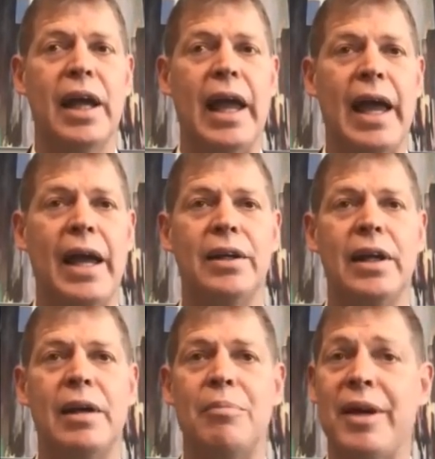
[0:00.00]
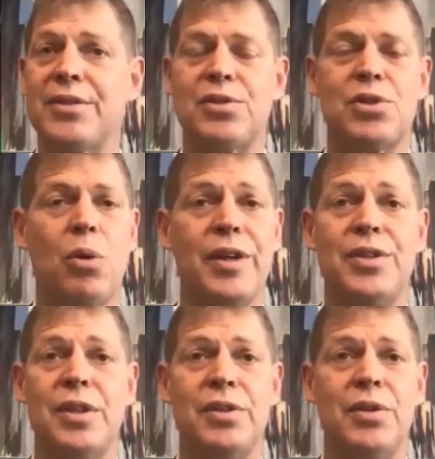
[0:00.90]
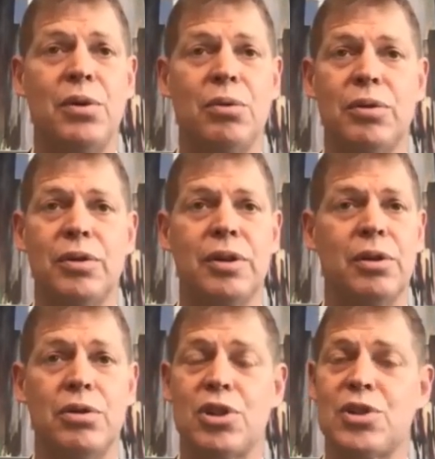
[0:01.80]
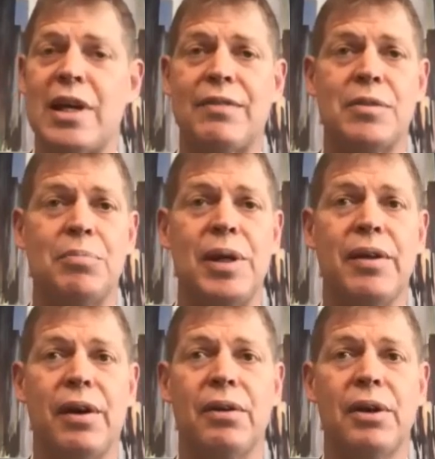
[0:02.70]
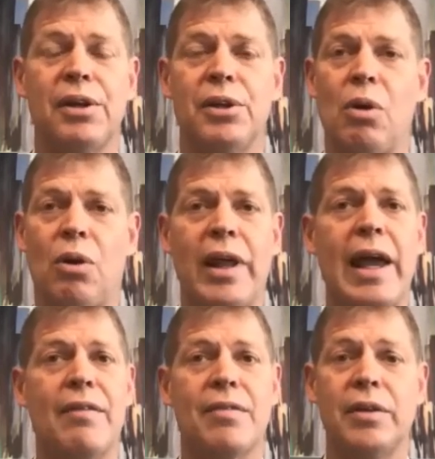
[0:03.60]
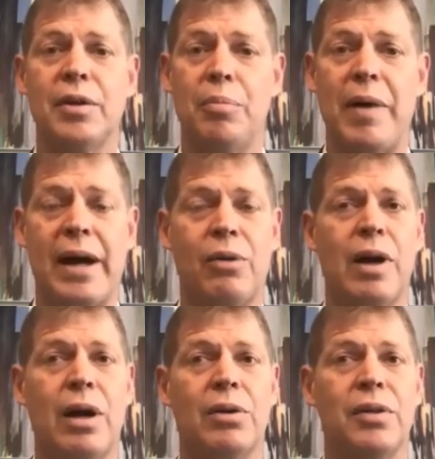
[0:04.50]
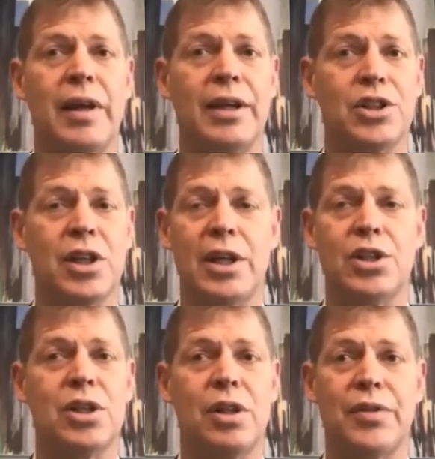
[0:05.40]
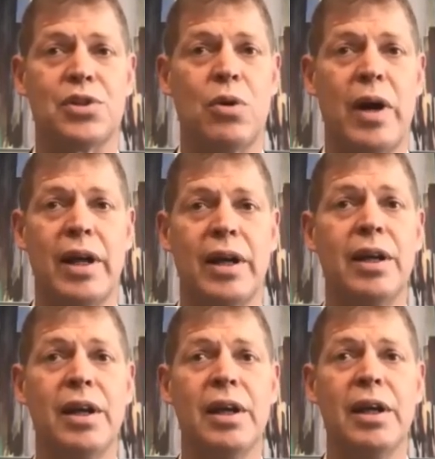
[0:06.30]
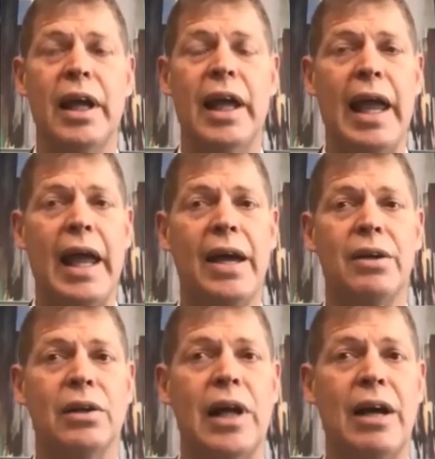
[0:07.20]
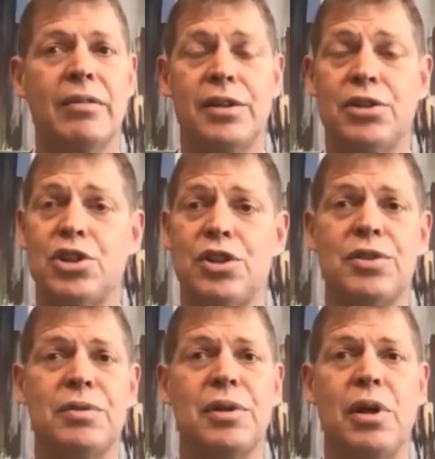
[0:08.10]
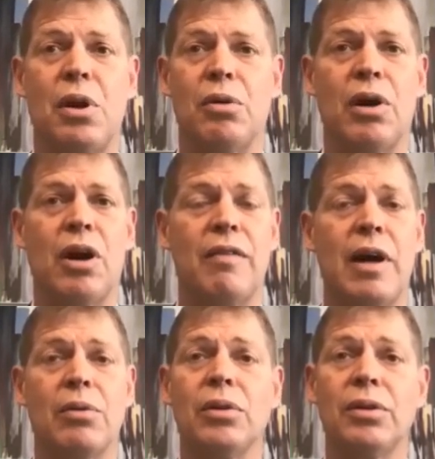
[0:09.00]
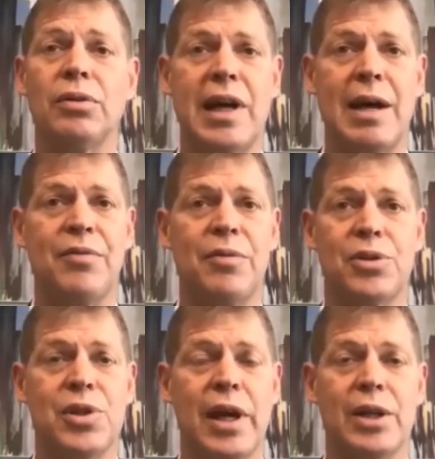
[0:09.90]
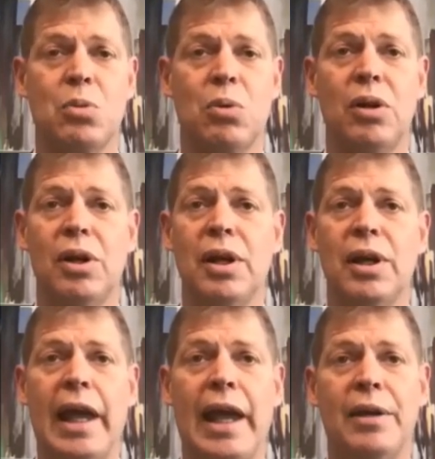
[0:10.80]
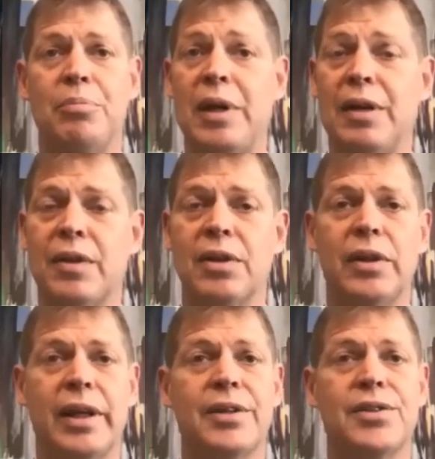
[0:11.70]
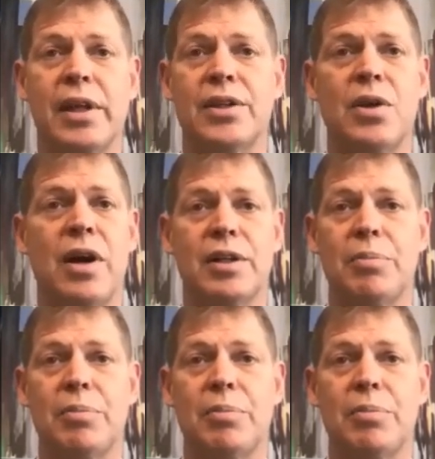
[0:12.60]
And it makes it so easy to do. You just have to be there. You already have the legal background and the education and the training. And a lot of it is just, carve out a little time from your schedule and be at the clinics and talk to